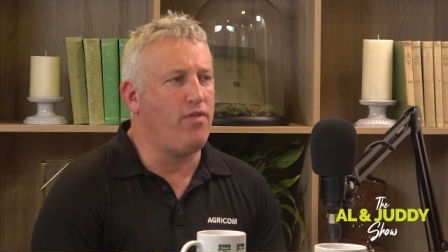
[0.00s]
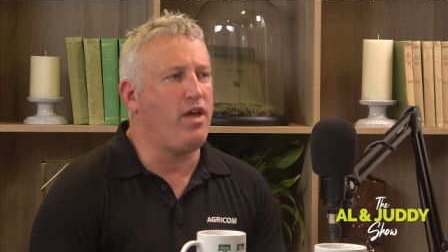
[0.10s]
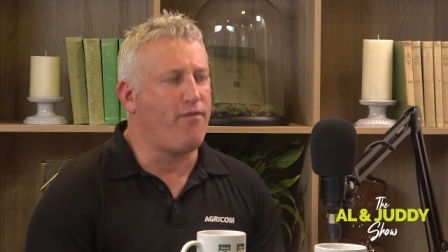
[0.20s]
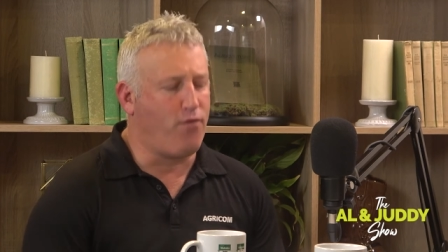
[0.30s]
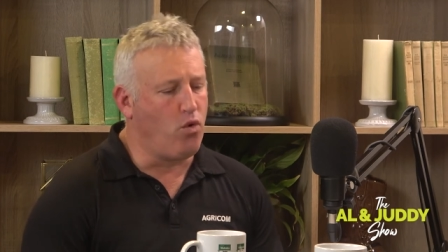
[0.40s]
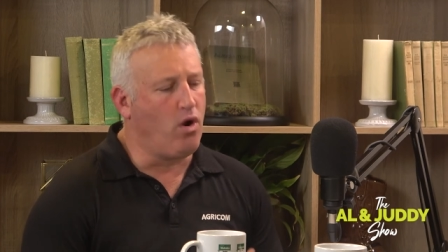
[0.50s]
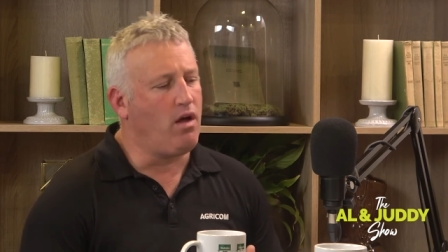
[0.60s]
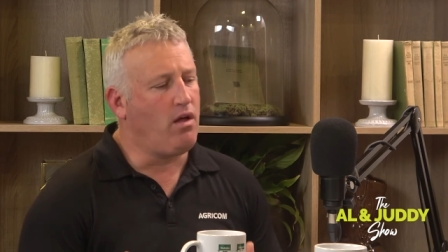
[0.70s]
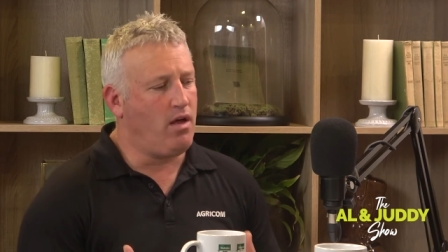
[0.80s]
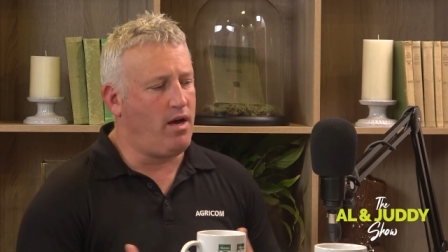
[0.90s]
And
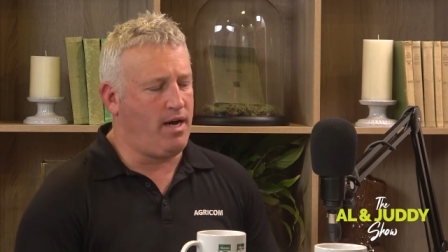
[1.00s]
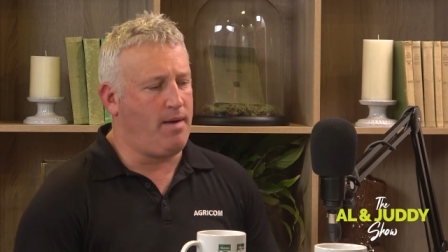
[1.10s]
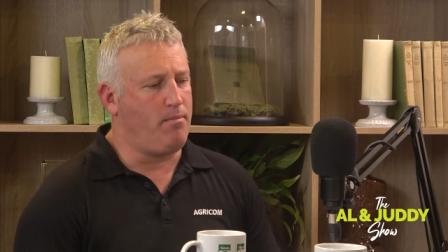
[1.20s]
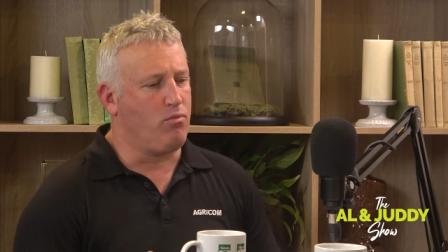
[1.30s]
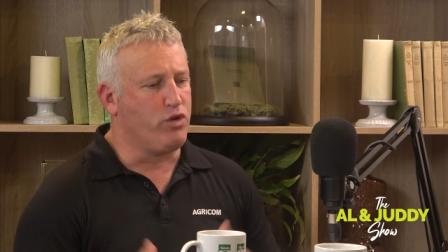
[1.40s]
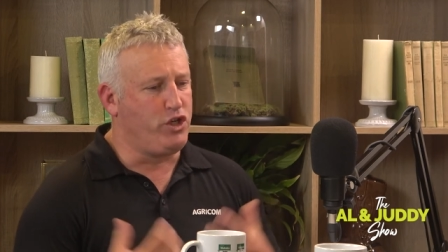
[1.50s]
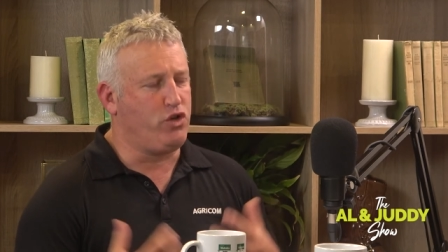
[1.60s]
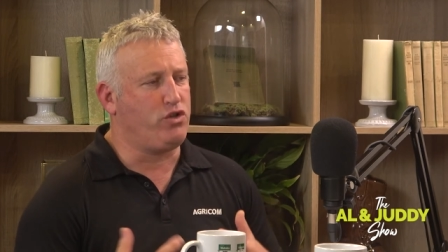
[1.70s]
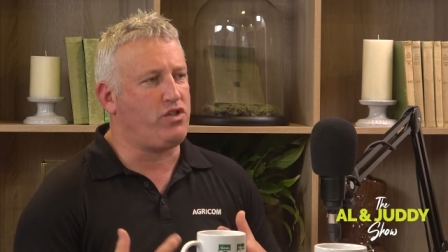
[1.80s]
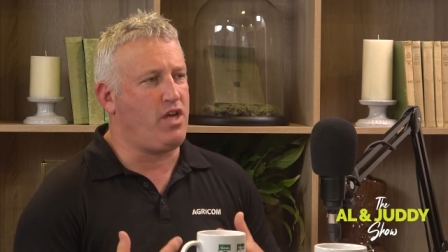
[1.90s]
therefore
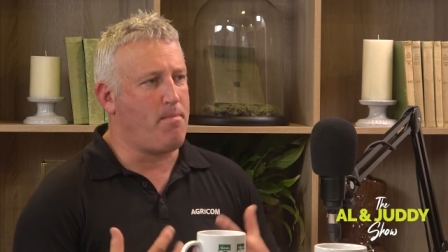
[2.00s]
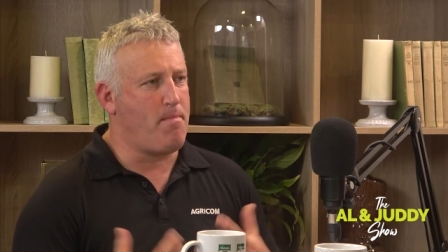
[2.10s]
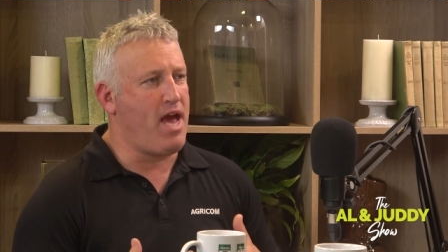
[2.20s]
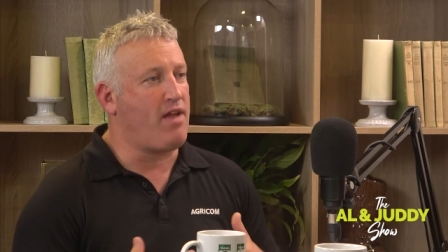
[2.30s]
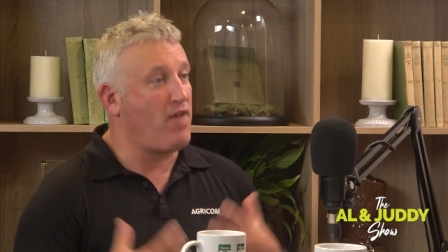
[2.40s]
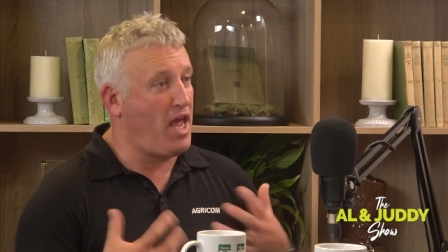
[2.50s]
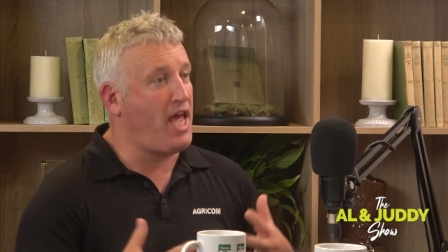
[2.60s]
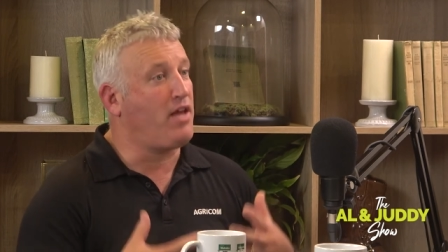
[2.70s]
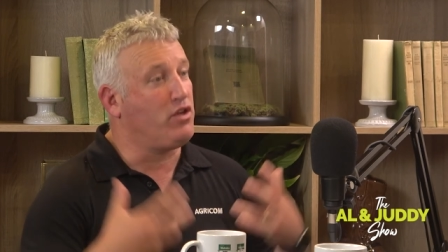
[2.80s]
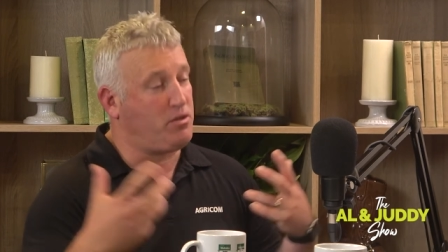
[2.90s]
reduce the amount of
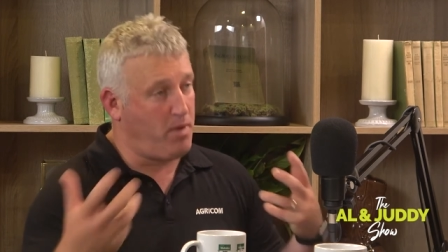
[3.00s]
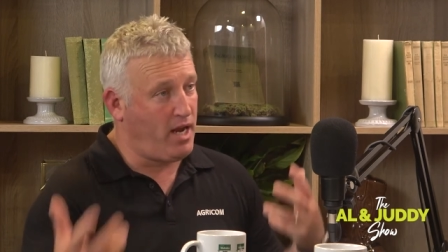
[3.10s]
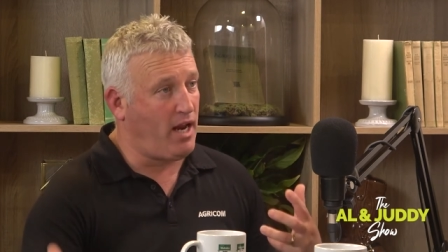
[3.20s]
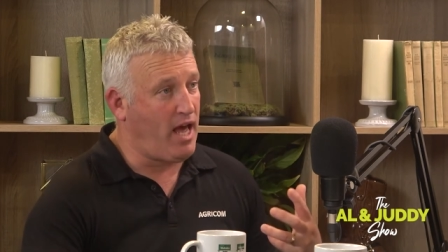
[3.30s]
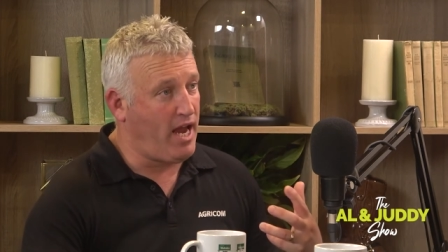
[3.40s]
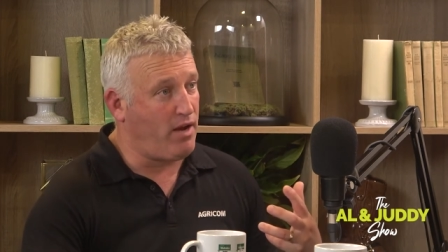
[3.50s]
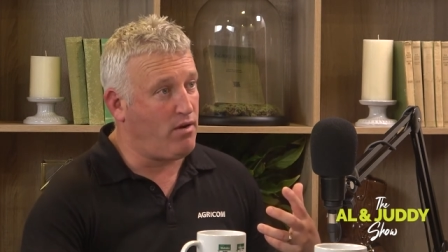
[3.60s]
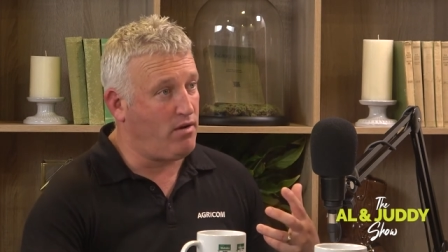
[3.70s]
egg that's being laid.